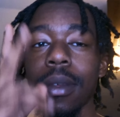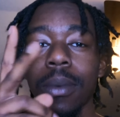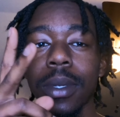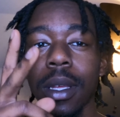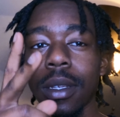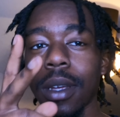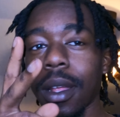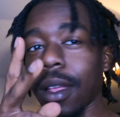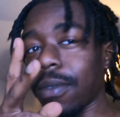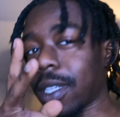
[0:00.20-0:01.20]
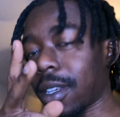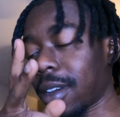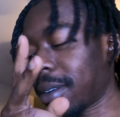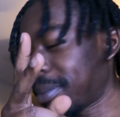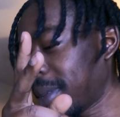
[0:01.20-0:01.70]
What's good, y'all? Elvis
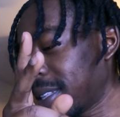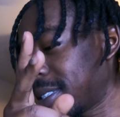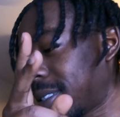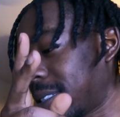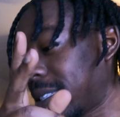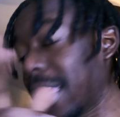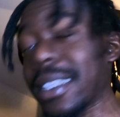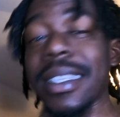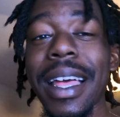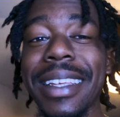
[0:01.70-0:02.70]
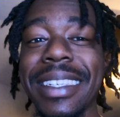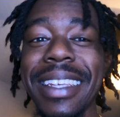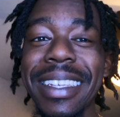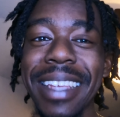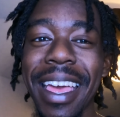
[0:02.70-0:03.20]
here. It's like
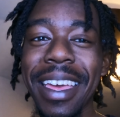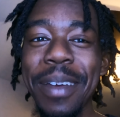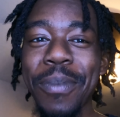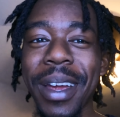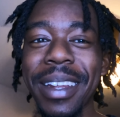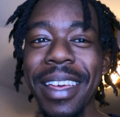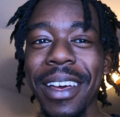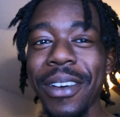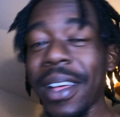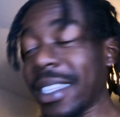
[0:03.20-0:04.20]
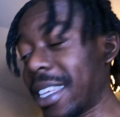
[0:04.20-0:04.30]
6 a.m. right now.